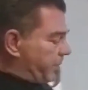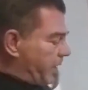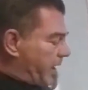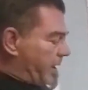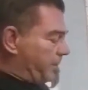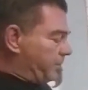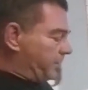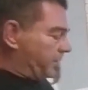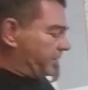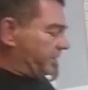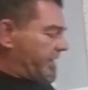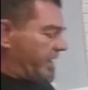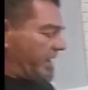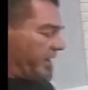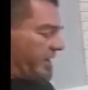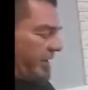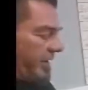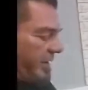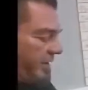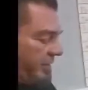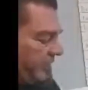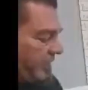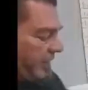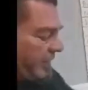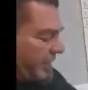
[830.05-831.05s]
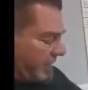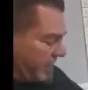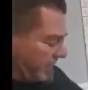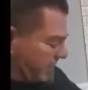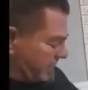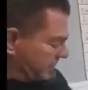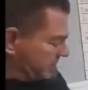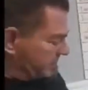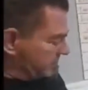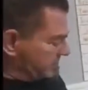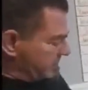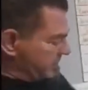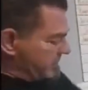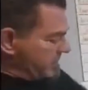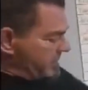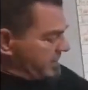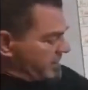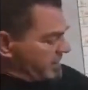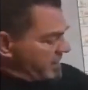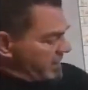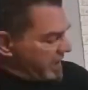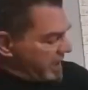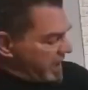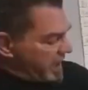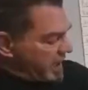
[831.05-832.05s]
pop it down in there,
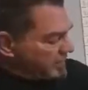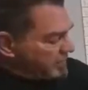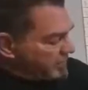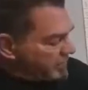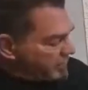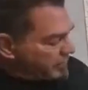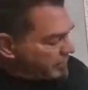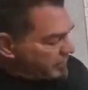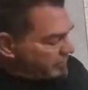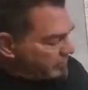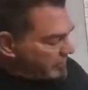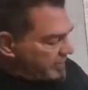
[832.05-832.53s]
hammer